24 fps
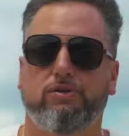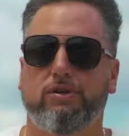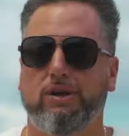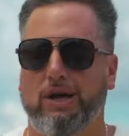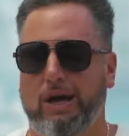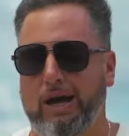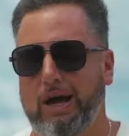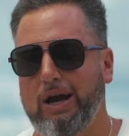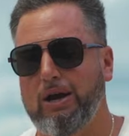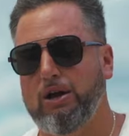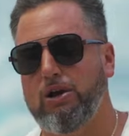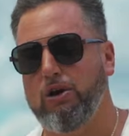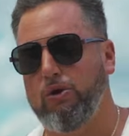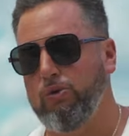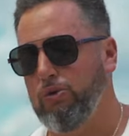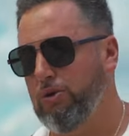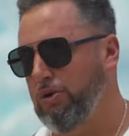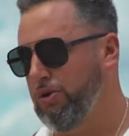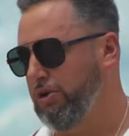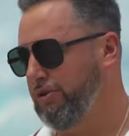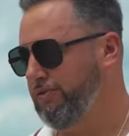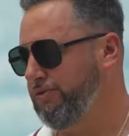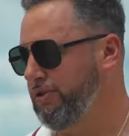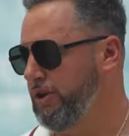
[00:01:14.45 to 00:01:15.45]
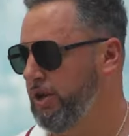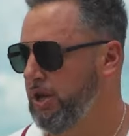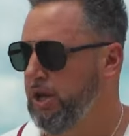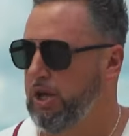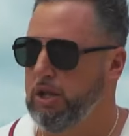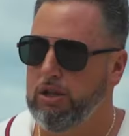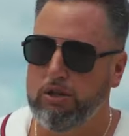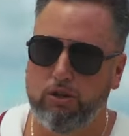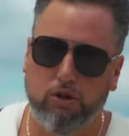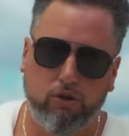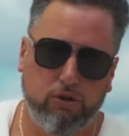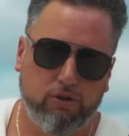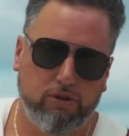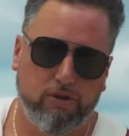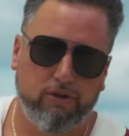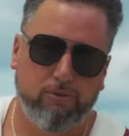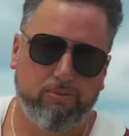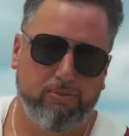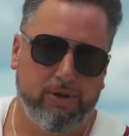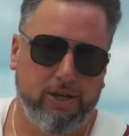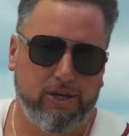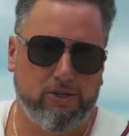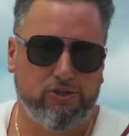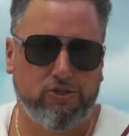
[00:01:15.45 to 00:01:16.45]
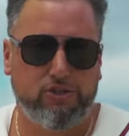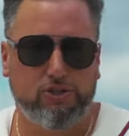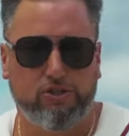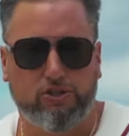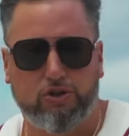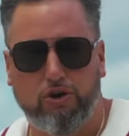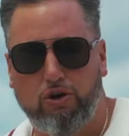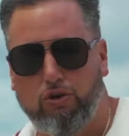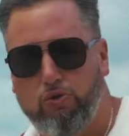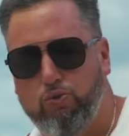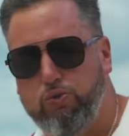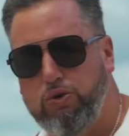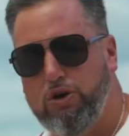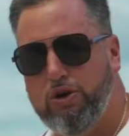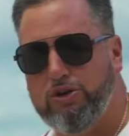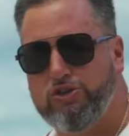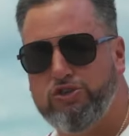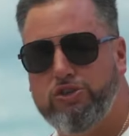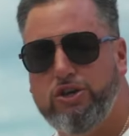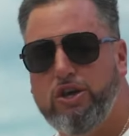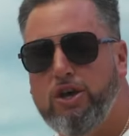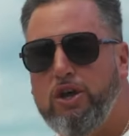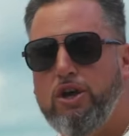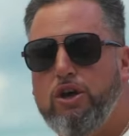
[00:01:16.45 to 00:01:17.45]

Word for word: yeah, I go off. Look, little man, just go watch.